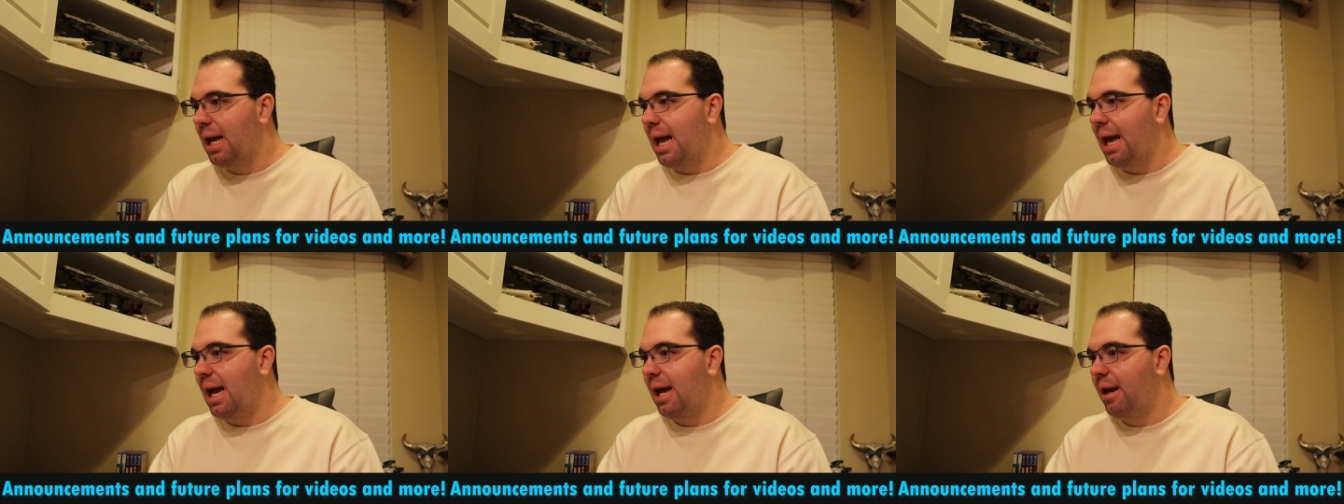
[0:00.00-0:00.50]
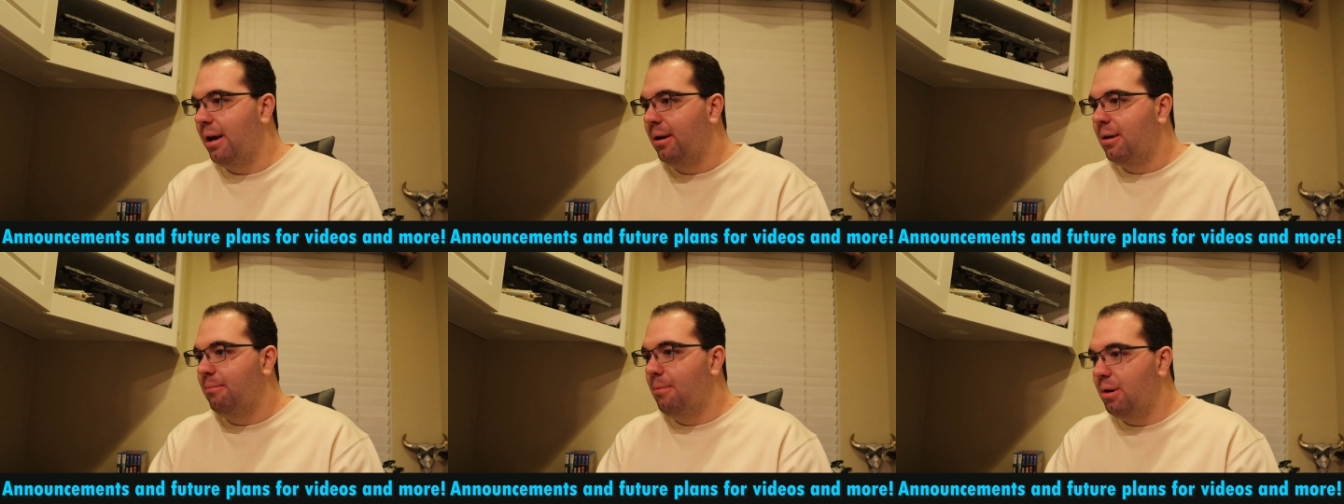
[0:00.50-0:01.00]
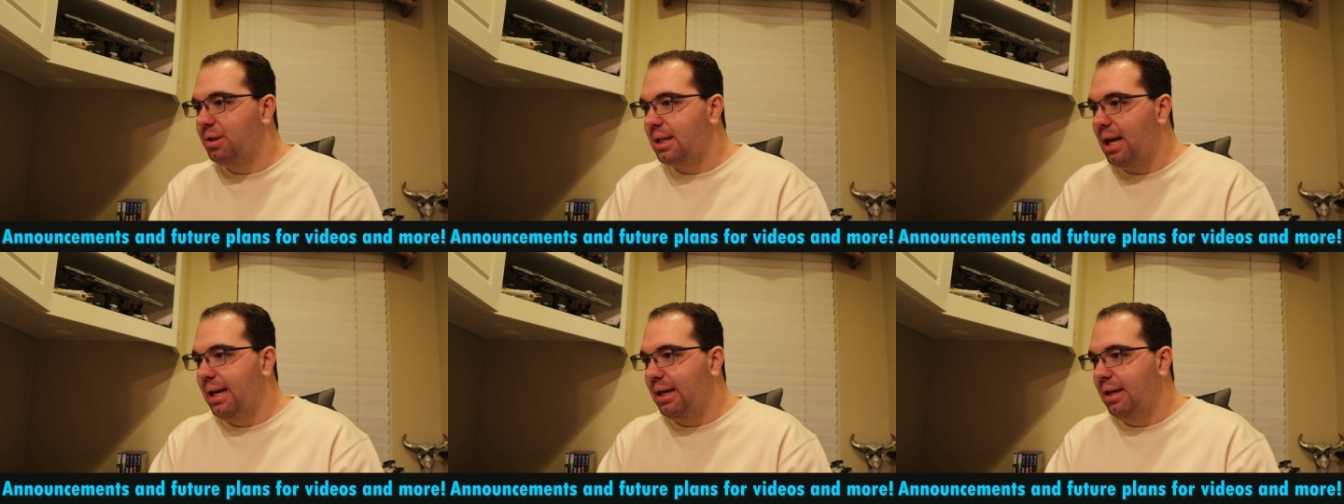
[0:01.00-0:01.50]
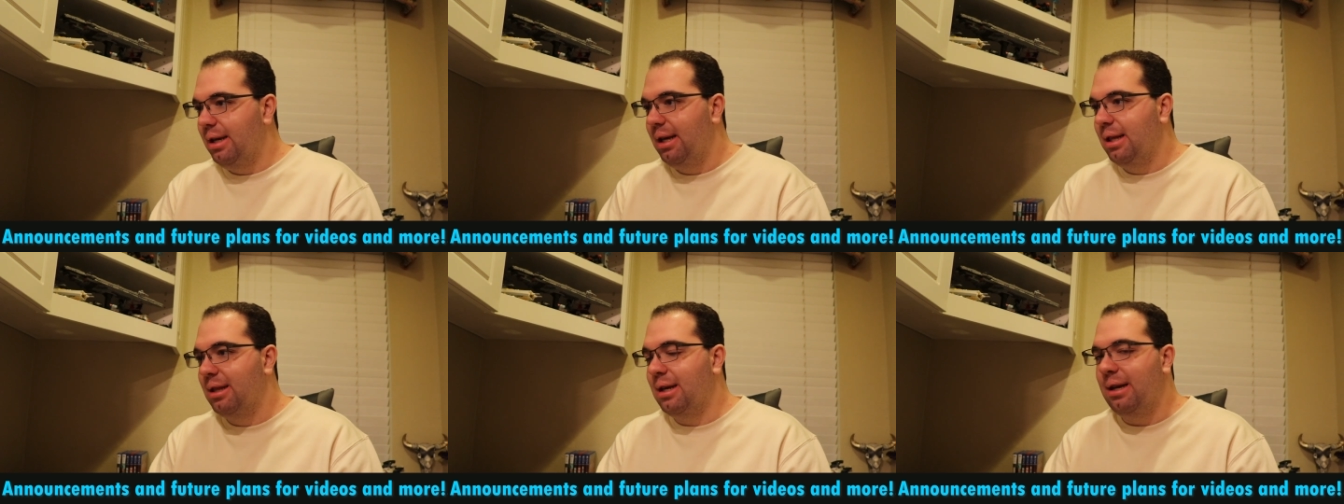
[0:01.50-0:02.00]
And most likely,
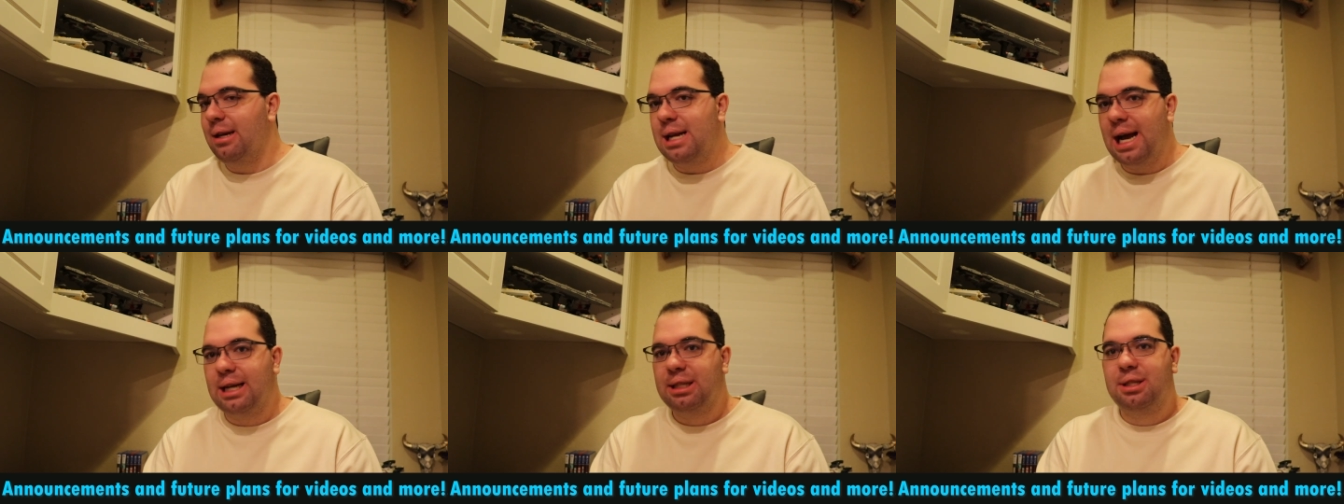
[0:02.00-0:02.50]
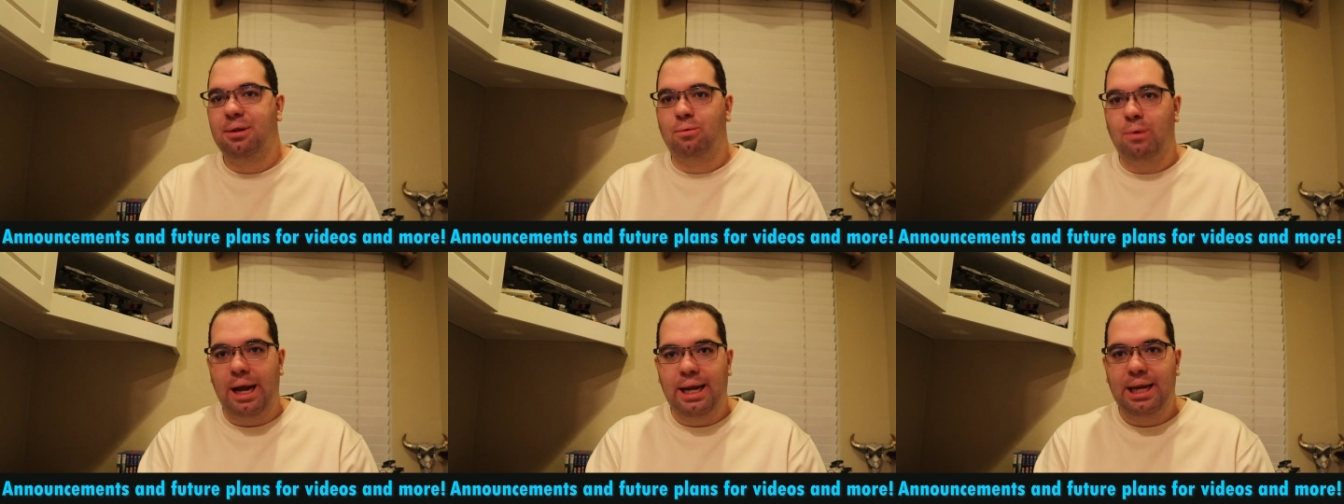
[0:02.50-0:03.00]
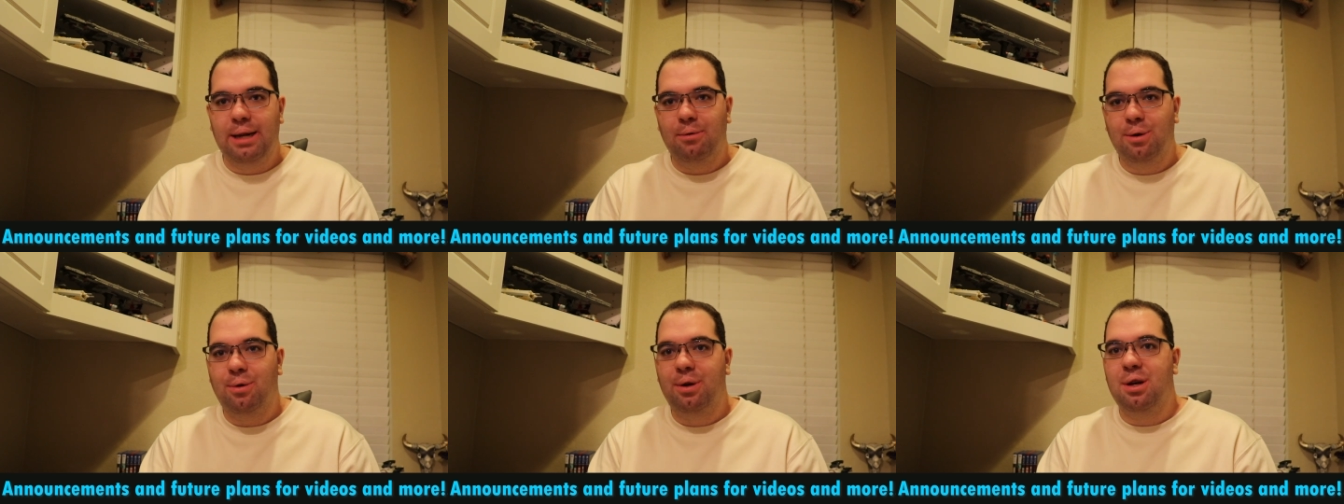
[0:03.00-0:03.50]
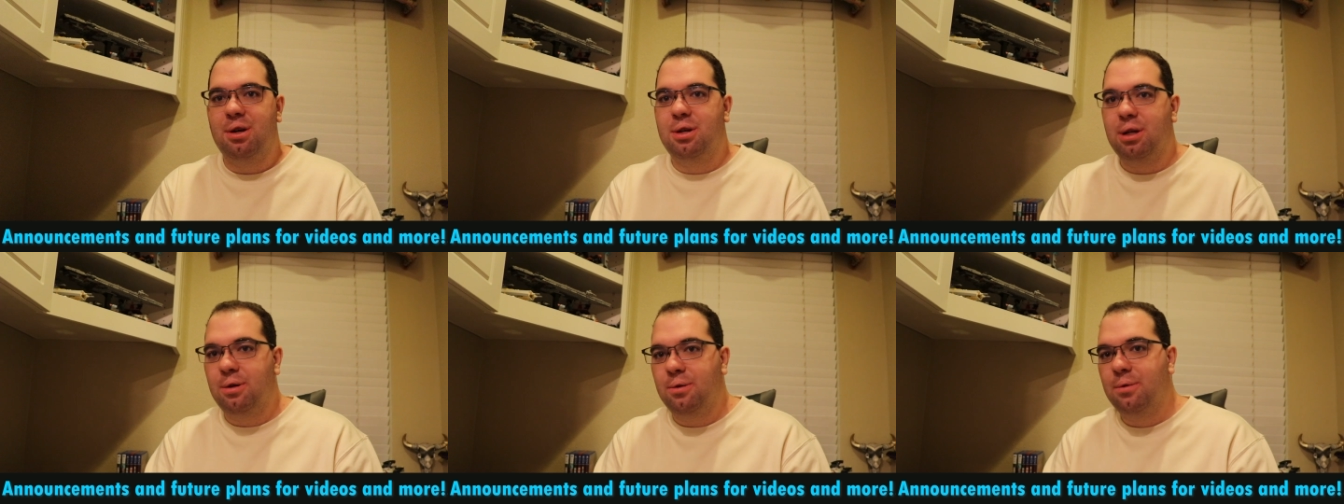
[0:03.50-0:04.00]
the next ranking we're going to
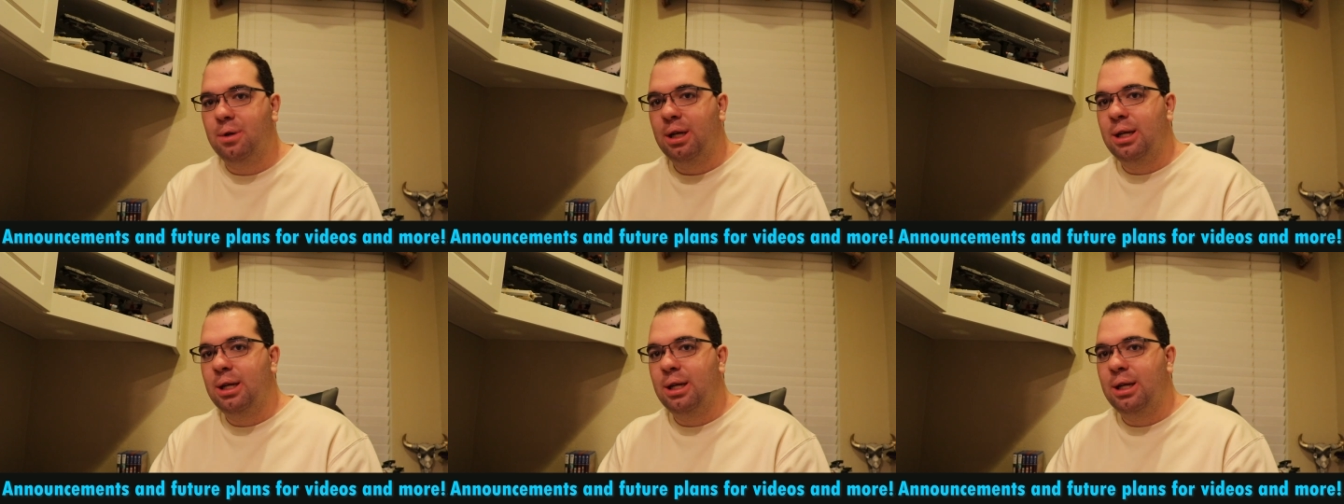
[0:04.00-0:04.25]
do